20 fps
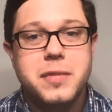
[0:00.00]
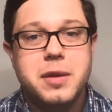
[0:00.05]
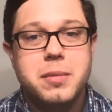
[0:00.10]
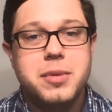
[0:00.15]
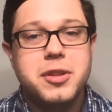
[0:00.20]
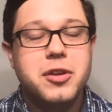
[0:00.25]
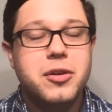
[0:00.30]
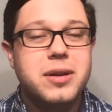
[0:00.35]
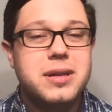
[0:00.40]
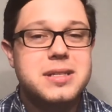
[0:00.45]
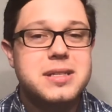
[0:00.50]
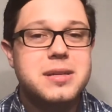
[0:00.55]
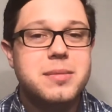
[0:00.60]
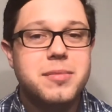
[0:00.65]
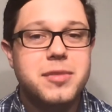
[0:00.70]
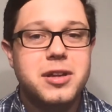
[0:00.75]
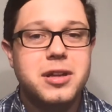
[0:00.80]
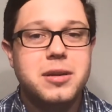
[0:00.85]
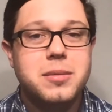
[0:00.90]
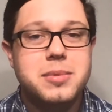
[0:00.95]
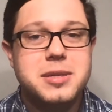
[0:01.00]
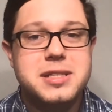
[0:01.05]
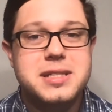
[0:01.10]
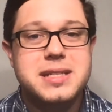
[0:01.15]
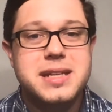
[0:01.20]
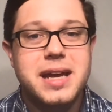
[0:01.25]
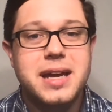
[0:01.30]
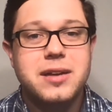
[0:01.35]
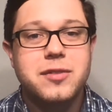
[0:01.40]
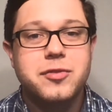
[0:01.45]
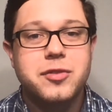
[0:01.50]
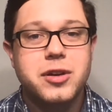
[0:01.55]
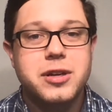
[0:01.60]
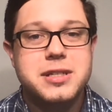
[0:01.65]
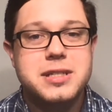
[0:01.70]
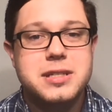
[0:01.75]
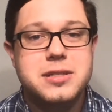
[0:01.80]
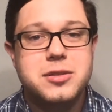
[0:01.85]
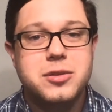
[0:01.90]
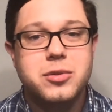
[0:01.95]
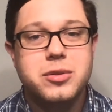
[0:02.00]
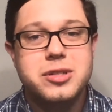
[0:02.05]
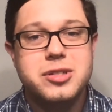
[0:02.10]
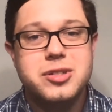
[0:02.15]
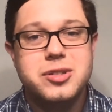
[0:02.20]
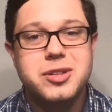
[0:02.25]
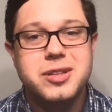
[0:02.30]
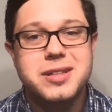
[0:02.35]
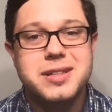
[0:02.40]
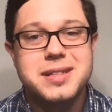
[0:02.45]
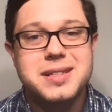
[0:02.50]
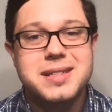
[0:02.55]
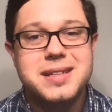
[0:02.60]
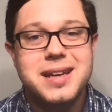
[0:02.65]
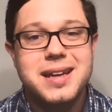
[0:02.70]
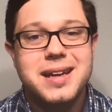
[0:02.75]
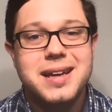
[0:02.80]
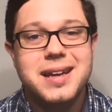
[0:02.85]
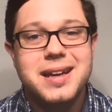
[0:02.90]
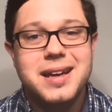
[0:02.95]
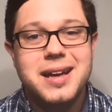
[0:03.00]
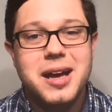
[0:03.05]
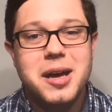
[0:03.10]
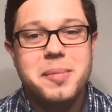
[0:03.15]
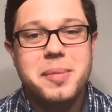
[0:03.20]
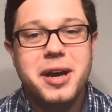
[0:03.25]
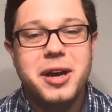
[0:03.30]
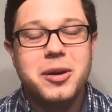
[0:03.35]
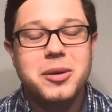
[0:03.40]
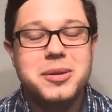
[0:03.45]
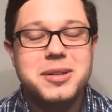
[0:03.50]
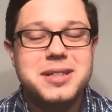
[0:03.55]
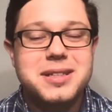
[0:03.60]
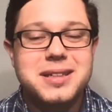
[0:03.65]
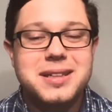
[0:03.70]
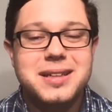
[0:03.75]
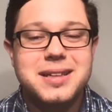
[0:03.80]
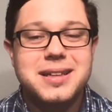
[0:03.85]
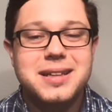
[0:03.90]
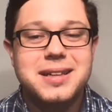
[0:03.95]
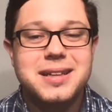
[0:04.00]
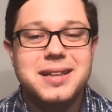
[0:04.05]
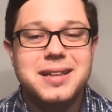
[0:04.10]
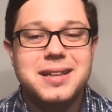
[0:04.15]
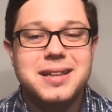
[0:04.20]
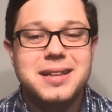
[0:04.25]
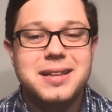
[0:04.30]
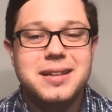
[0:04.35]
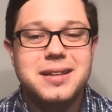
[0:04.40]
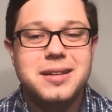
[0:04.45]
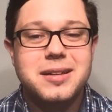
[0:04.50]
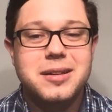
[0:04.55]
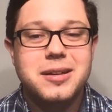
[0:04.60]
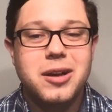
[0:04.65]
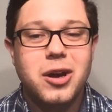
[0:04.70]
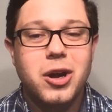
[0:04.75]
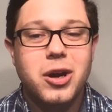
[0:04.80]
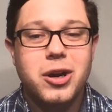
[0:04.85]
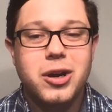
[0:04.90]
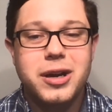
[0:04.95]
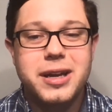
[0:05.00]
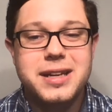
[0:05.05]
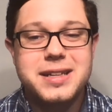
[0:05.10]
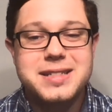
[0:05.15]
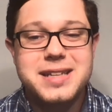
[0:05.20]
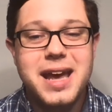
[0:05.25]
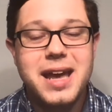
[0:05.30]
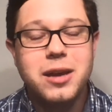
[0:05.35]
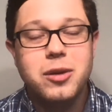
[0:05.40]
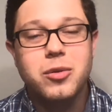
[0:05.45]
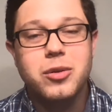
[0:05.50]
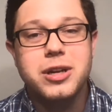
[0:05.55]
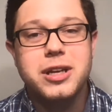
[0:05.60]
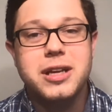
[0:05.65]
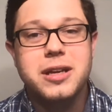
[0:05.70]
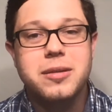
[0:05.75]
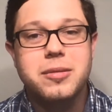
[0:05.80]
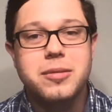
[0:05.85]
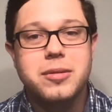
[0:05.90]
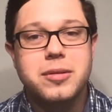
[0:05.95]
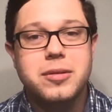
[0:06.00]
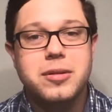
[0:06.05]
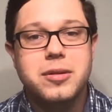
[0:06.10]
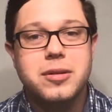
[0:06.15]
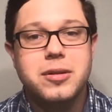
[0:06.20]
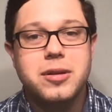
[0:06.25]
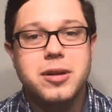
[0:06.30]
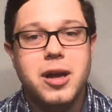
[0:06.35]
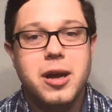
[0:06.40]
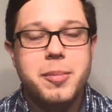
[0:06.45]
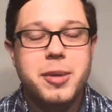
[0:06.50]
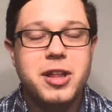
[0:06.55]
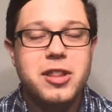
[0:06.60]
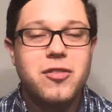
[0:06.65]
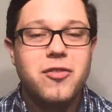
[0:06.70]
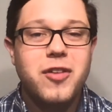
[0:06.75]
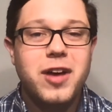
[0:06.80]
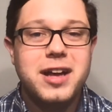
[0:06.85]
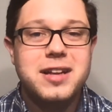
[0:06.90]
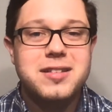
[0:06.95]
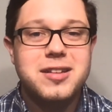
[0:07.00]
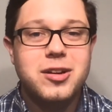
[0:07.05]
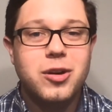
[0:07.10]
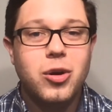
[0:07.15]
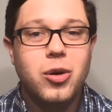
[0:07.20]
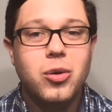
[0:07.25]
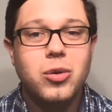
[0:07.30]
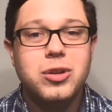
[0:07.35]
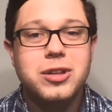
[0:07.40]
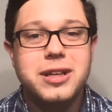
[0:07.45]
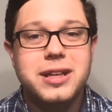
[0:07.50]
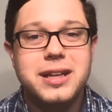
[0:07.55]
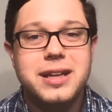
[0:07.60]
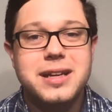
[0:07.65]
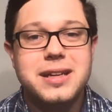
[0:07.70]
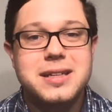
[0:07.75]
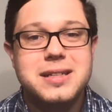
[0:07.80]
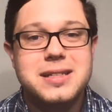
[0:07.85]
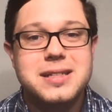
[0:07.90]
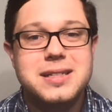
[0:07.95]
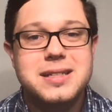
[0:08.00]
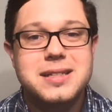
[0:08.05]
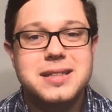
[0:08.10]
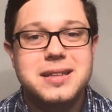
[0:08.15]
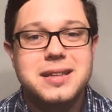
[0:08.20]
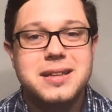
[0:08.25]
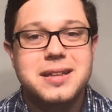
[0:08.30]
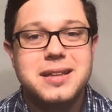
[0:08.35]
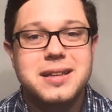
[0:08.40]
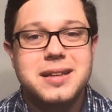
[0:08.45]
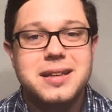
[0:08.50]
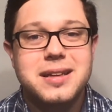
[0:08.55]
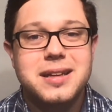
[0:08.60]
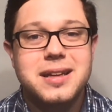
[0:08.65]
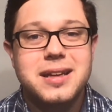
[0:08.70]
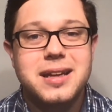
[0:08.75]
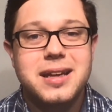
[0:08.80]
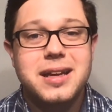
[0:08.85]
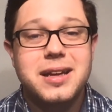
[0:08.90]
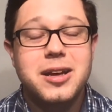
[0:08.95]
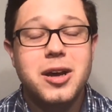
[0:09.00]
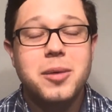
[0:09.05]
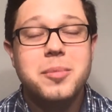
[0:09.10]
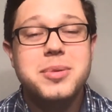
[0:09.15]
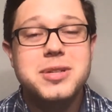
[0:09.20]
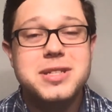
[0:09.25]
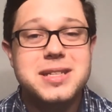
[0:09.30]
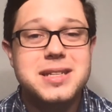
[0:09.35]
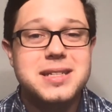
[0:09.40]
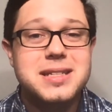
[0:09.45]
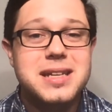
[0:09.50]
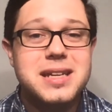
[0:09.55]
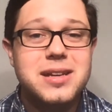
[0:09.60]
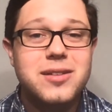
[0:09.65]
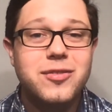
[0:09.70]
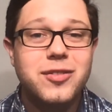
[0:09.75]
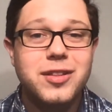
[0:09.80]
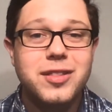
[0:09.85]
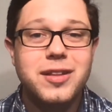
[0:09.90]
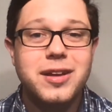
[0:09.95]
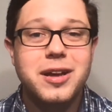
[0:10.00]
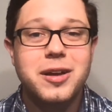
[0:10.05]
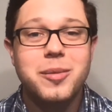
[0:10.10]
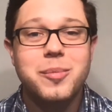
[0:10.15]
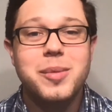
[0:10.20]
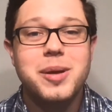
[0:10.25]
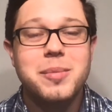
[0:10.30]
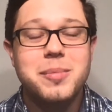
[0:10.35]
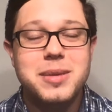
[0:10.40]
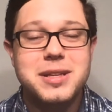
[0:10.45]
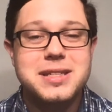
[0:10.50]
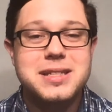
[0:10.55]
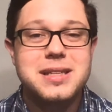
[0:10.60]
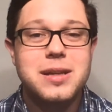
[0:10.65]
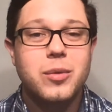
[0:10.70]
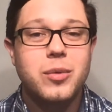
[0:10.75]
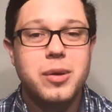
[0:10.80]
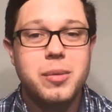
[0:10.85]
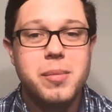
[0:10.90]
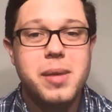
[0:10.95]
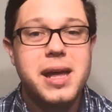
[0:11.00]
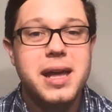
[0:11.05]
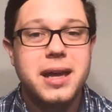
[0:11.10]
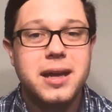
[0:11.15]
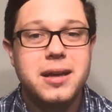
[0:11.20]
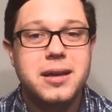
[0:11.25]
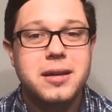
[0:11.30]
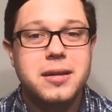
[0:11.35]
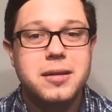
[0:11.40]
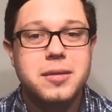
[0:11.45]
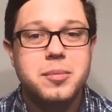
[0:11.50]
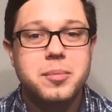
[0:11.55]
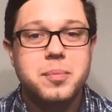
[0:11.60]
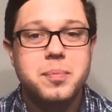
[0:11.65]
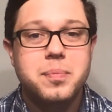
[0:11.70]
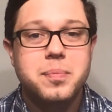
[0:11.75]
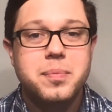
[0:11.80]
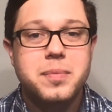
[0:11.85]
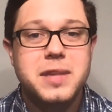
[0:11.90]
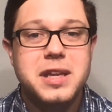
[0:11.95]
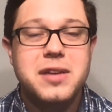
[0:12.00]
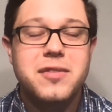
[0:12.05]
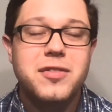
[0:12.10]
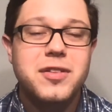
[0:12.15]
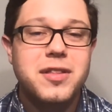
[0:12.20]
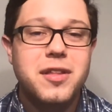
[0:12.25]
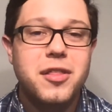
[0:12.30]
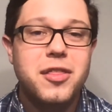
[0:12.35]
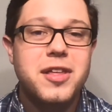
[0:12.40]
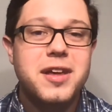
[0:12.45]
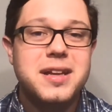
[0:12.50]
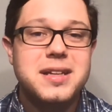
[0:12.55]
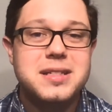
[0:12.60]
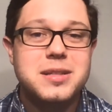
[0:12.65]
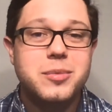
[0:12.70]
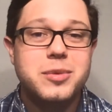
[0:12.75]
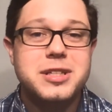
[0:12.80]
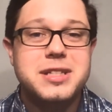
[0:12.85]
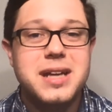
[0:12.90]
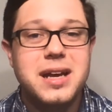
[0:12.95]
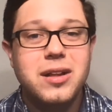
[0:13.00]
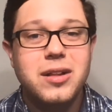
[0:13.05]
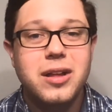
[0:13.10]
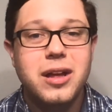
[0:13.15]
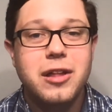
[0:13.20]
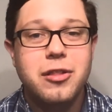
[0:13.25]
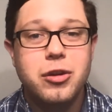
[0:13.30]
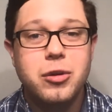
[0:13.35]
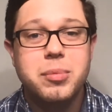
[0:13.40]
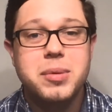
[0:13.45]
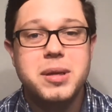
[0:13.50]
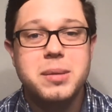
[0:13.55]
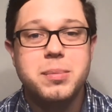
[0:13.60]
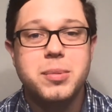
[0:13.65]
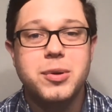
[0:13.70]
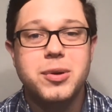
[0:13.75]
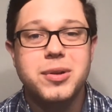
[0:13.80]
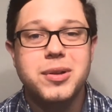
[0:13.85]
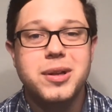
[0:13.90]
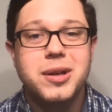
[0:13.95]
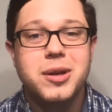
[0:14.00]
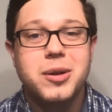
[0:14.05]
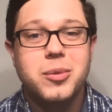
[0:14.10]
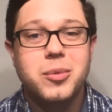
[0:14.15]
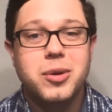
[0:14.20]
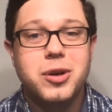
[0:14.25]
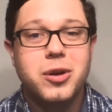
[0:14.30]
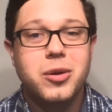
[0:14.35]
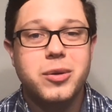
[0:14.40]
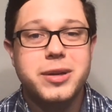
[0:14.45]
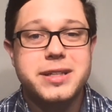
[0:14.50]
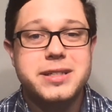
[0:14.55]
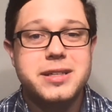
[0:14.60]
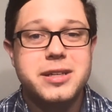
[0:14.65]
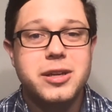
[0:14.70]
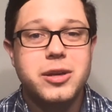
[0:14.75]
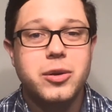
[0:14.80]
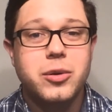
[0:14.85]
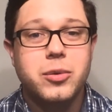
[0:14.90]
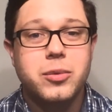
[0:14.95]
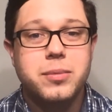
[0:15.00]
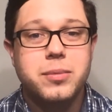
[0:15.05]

But there is something to be said for us as Christians about our integrity, about the fact that holiness encompasses even the commitments that we make, even the things that we tell other people we're going to do.